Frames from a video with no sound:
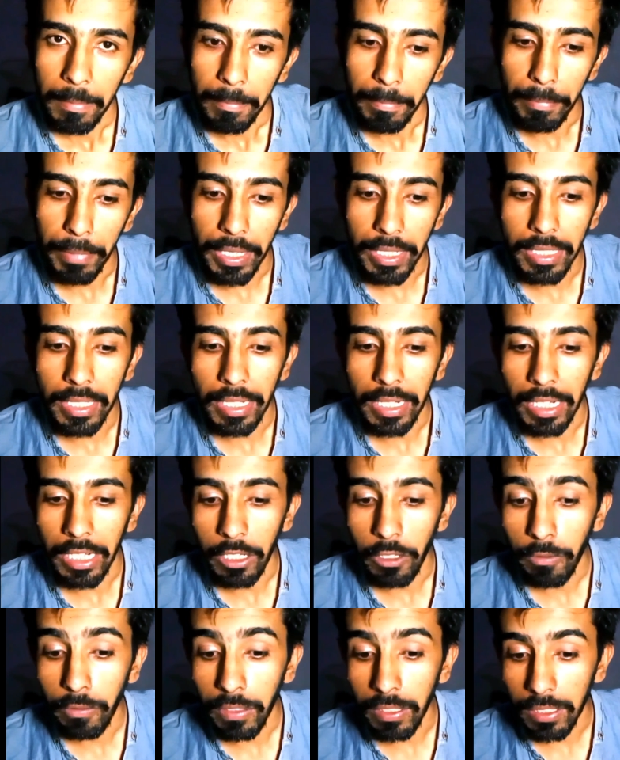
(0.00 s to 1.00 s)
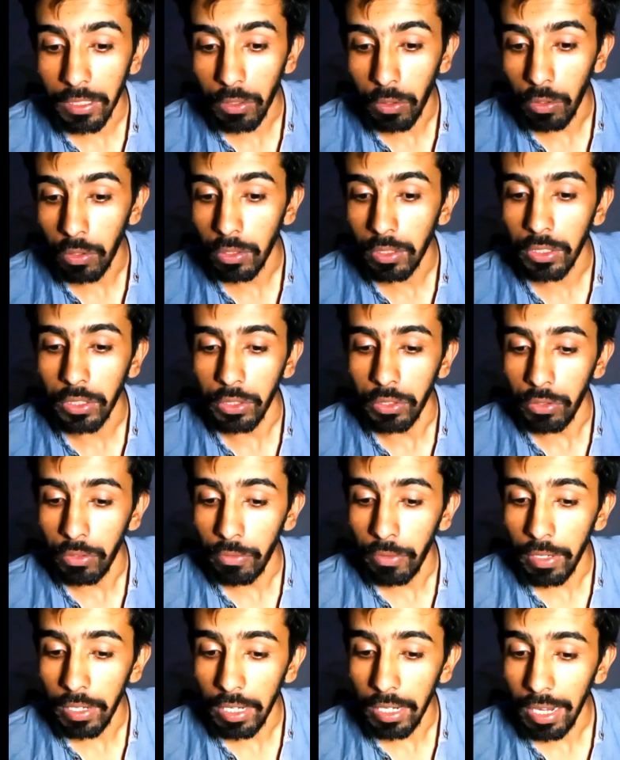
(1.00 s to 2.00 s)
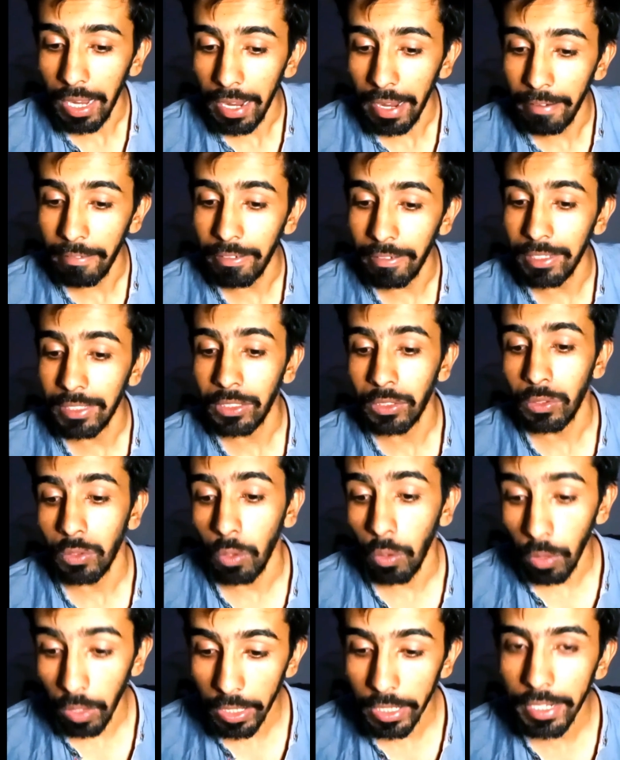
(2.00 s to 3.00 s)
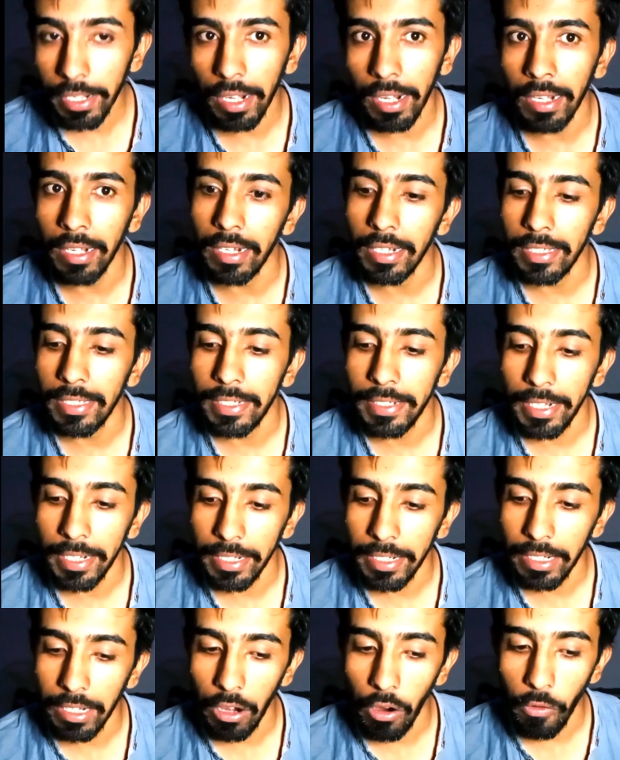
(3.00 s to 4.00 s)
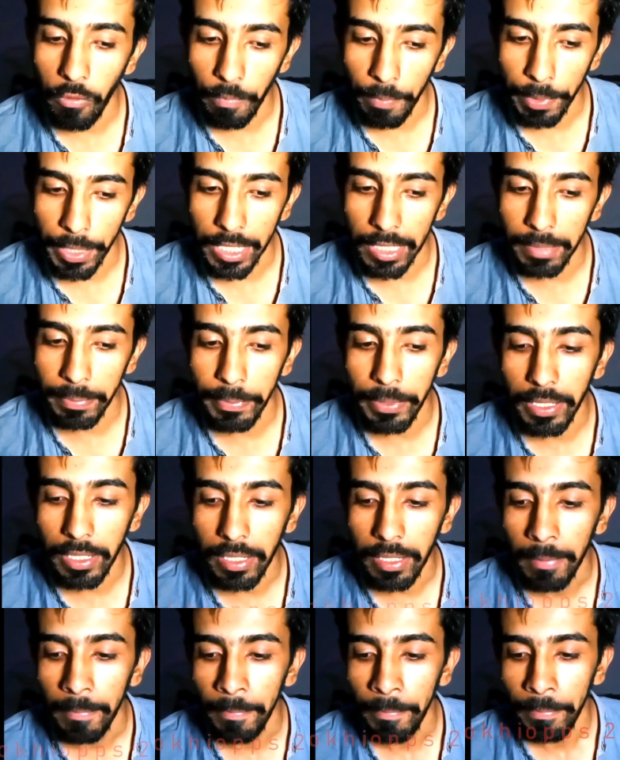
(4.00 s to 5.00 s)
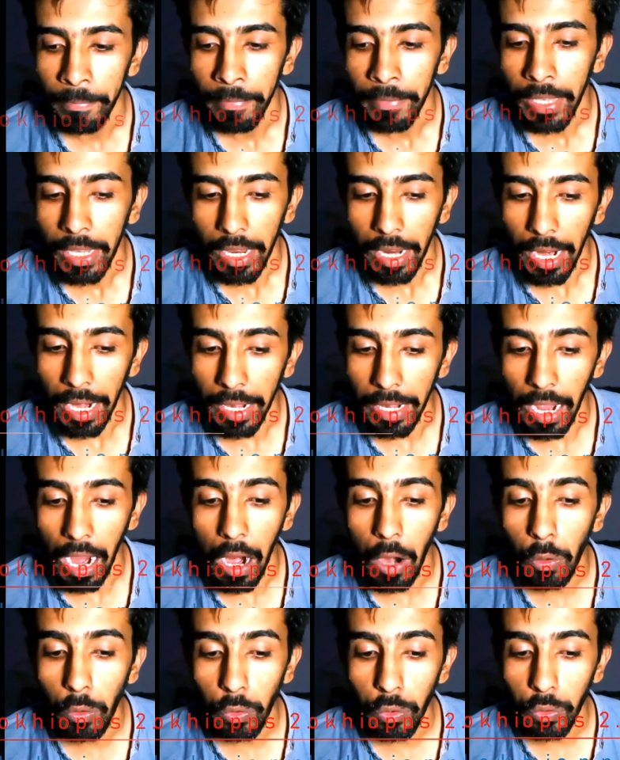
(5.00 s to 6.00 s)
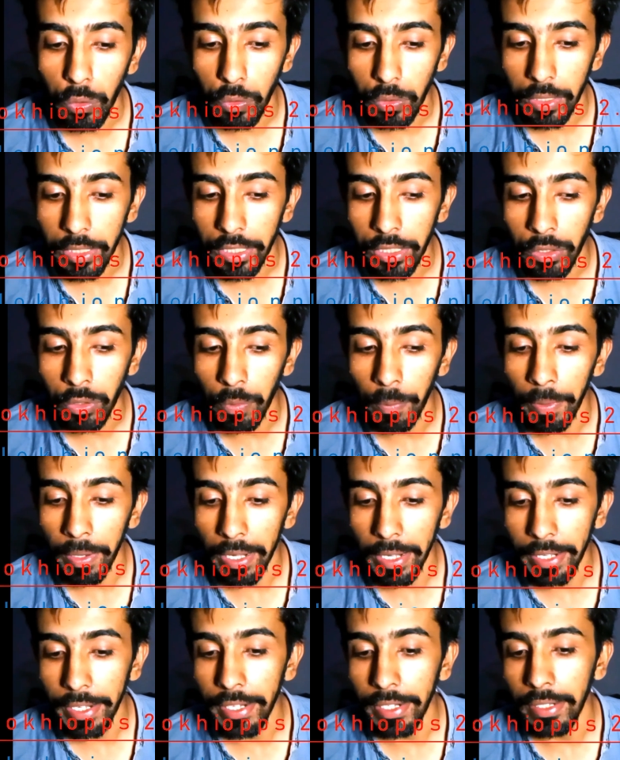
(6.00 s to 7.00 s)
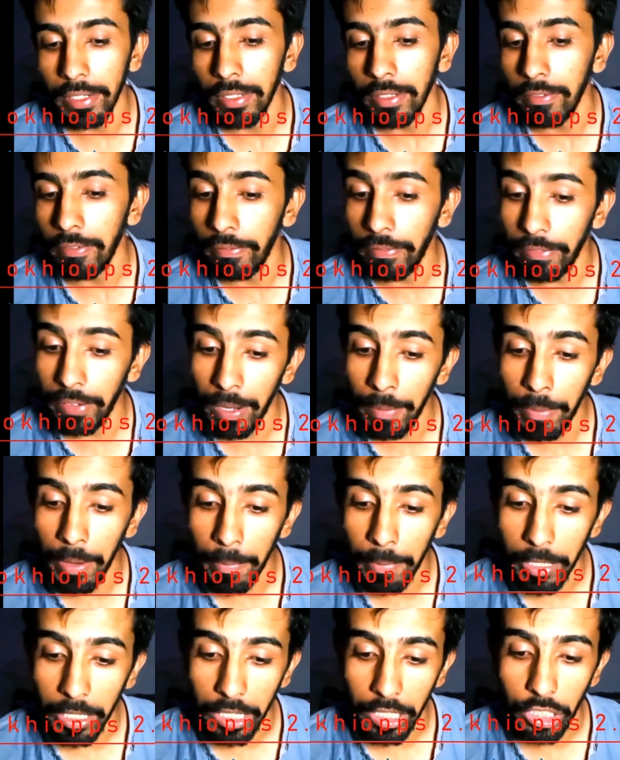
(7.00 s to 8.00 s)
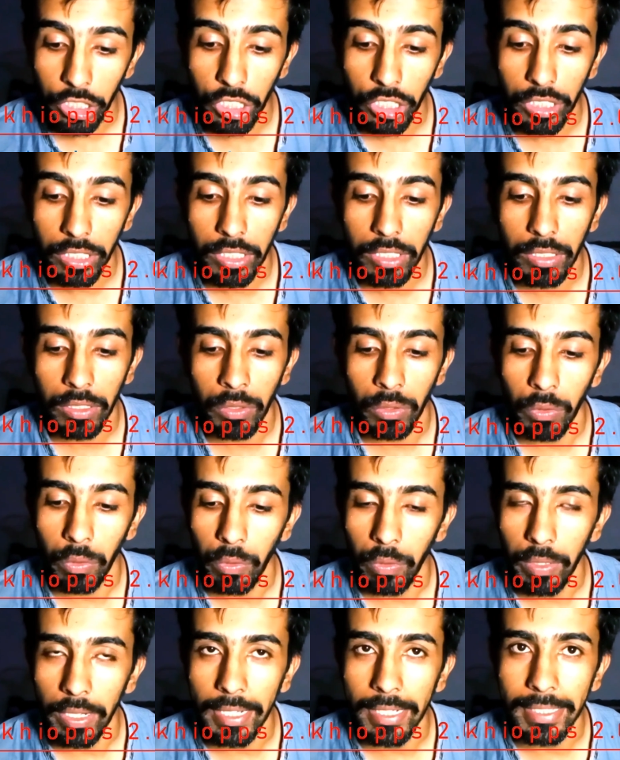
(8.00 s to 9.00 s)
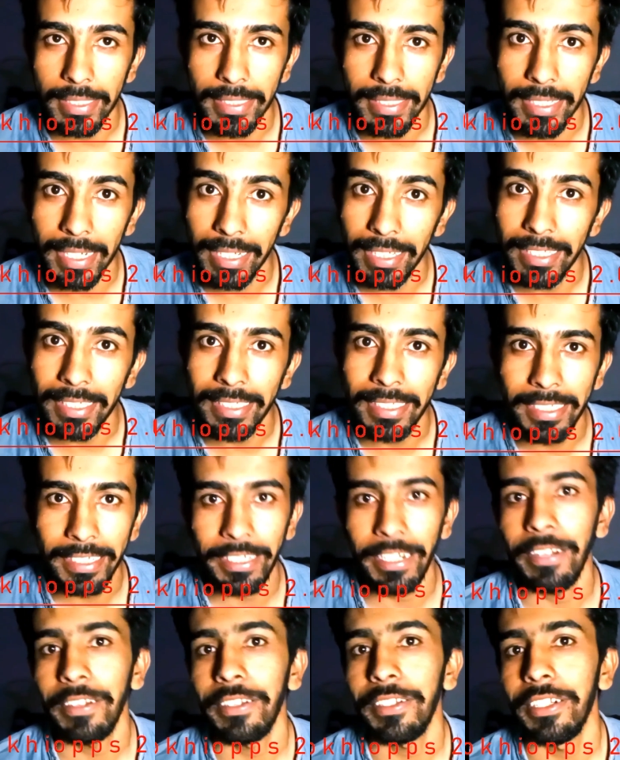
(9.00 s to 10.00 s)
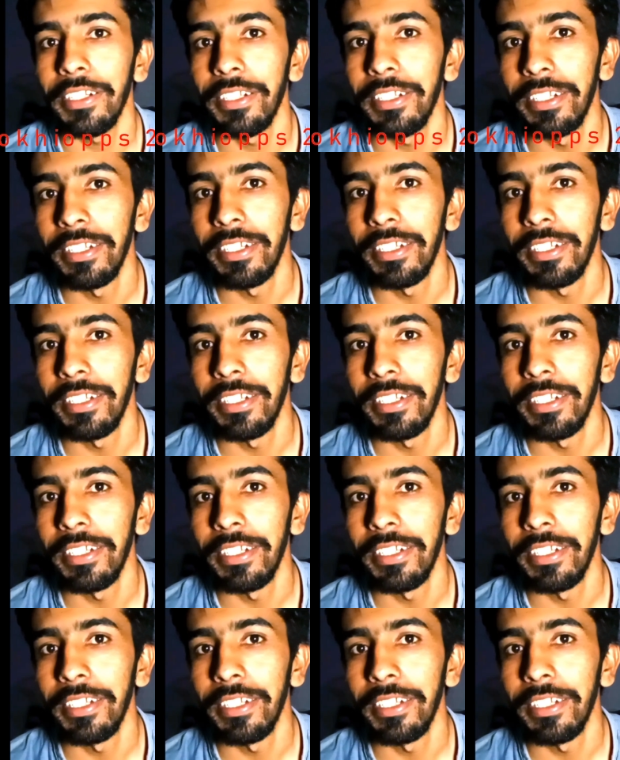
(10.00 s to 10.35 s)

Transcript: By the end of this course, you will have a solid understanding of PHP and how to use it to build web applications. So let's get started.